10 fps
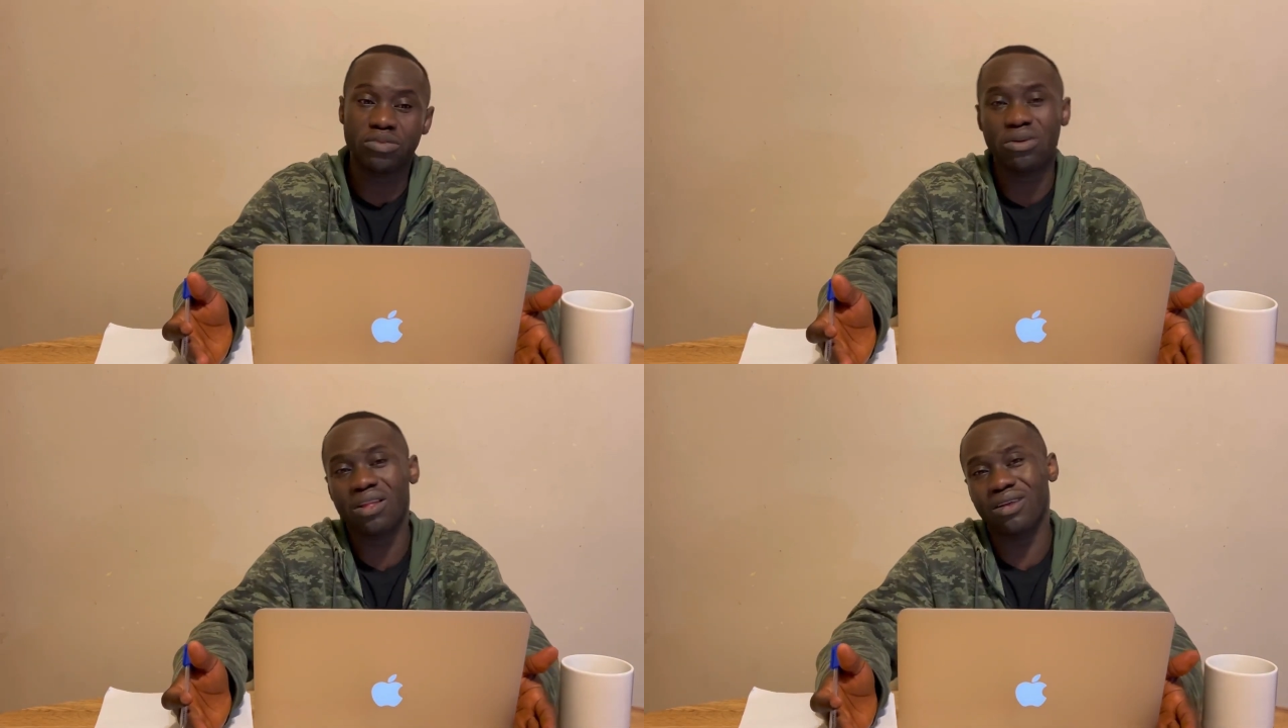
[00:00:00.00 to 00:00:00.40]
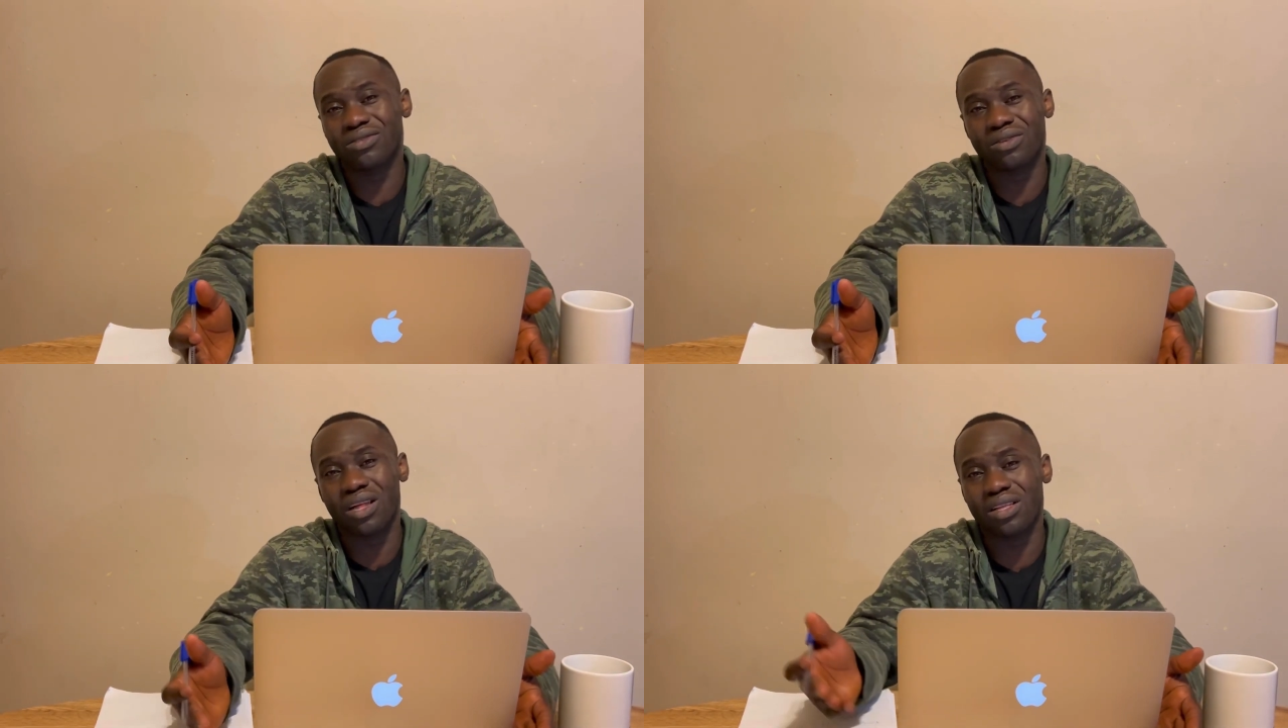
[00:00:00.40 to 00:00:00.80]

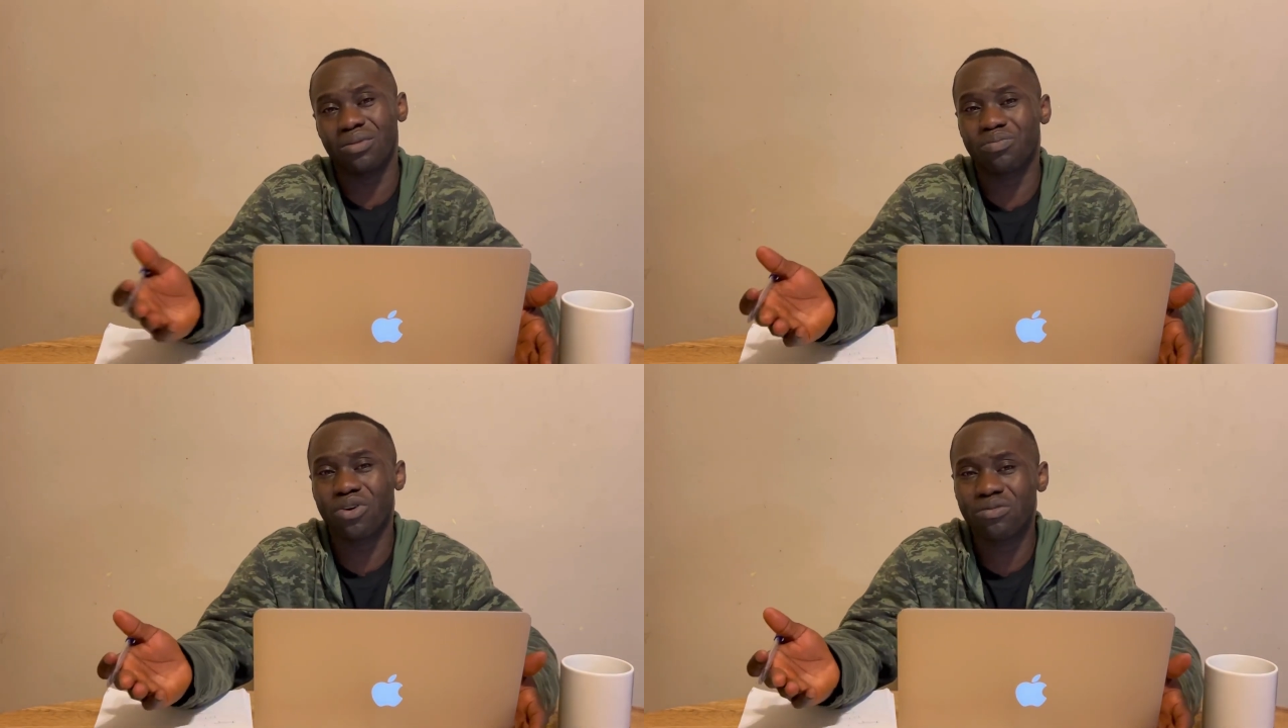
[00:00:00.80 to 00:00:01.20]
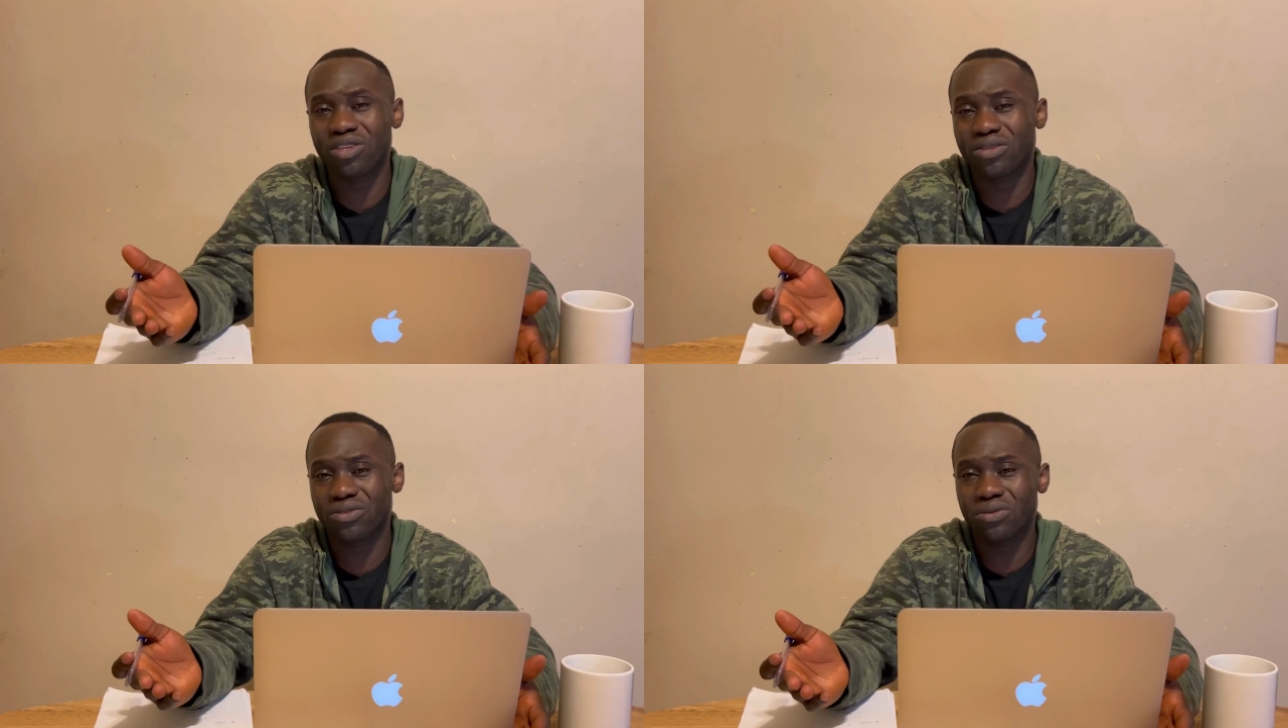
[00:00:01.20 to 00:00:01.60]
dollars to like the
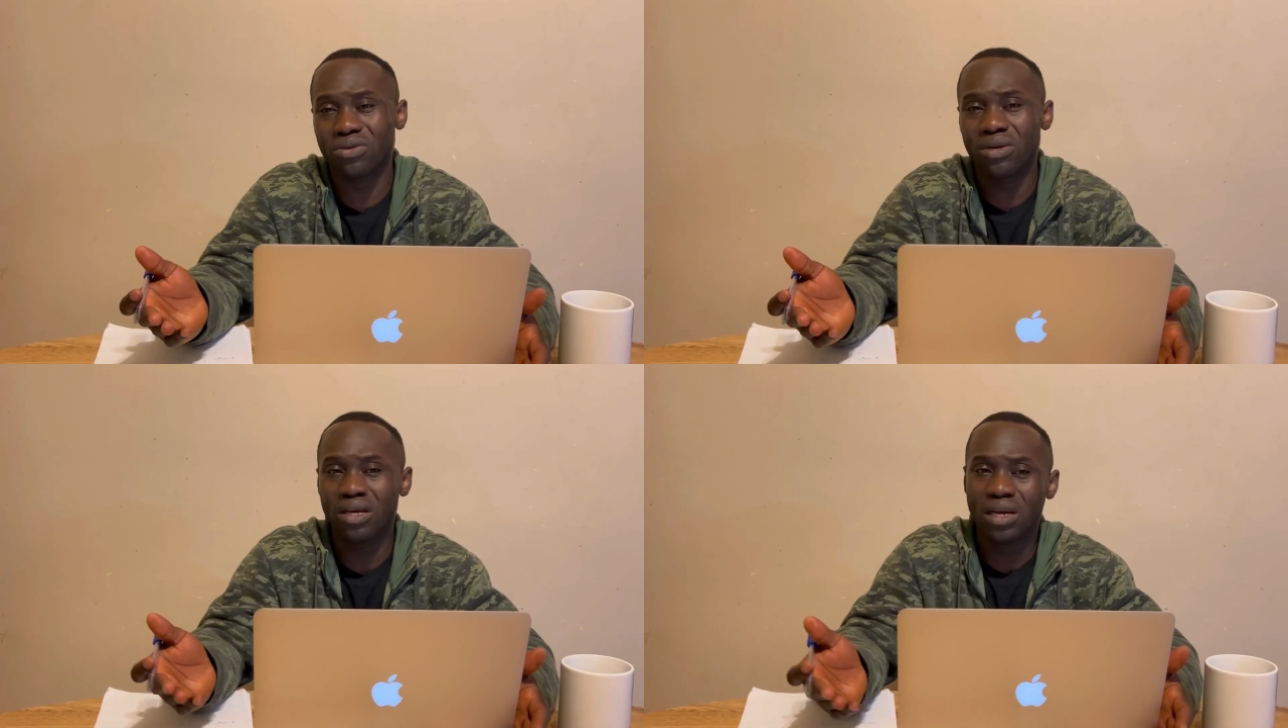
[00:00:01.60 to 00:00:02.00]
public, so